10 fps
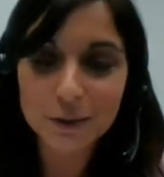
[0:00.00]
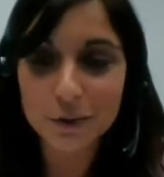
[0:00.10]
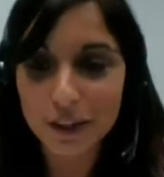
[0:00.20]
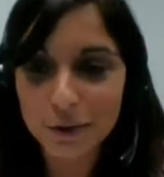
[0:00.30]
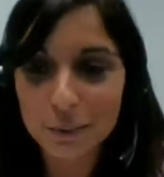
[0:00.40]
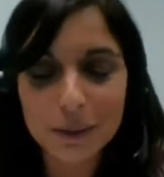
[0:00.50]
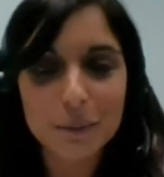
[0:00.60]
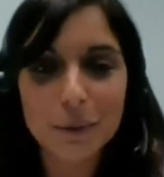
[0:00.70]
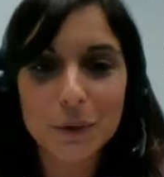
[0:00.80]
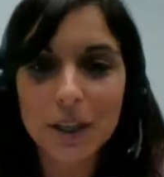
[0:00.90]
trying to be
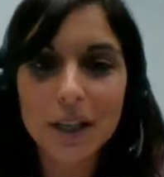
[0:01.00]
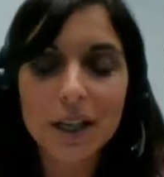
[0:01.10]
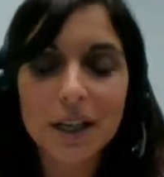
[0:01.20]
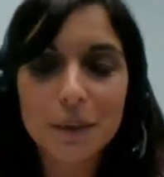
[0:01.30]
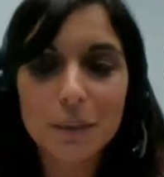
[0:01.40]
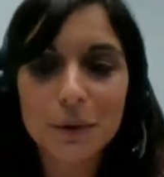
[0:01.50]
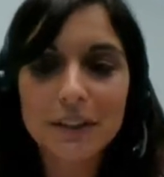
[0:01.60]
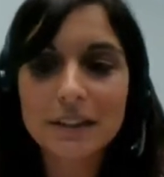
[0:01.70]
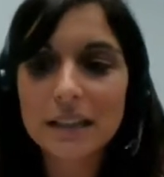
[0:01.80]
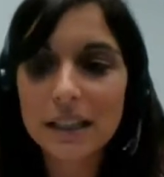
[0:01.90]
more
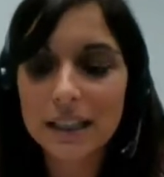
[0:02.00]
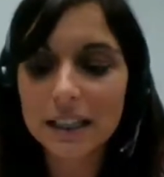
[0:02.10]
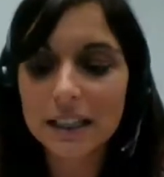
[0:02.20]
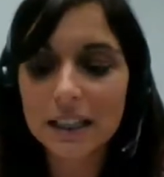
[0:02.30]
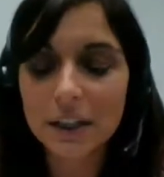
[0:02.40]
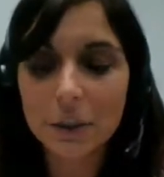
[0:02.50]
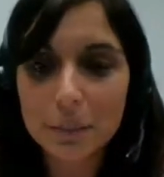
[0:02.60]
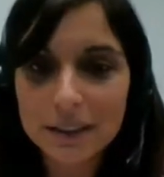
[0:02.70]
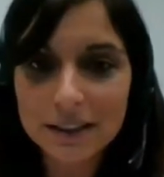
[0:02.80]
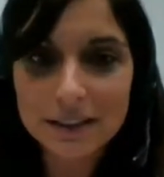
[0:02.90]
digitally
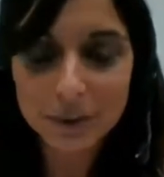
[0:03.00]
competent.